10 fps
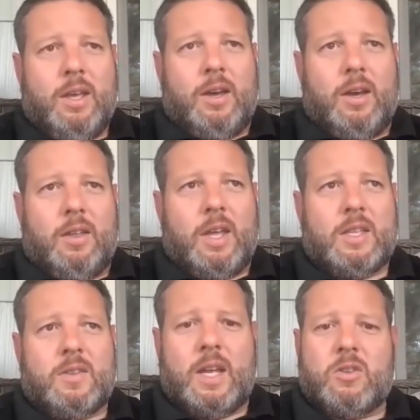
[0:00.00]

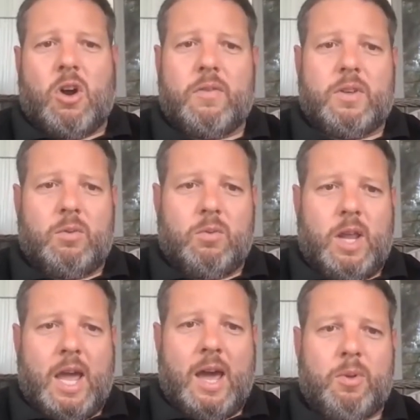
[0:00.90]
That's often
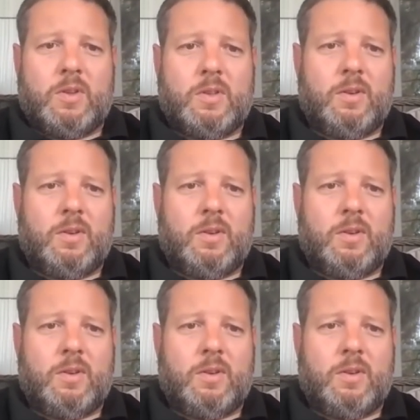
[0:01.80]
what happens.